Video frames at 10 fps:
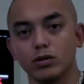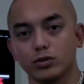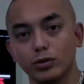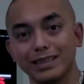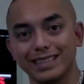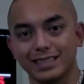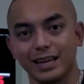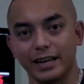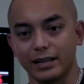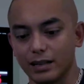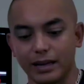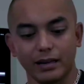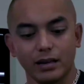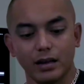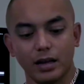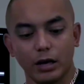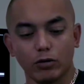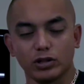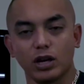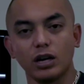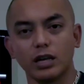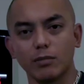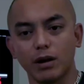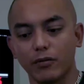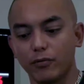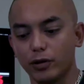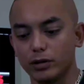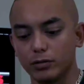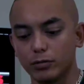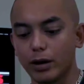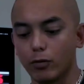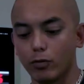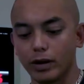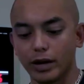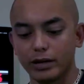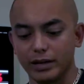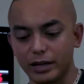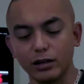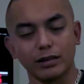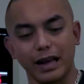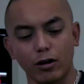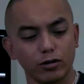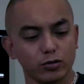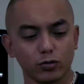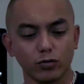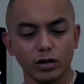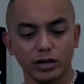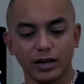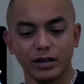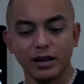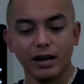it was really tight. Like It was hugging my foot the right way. The heel counters were working.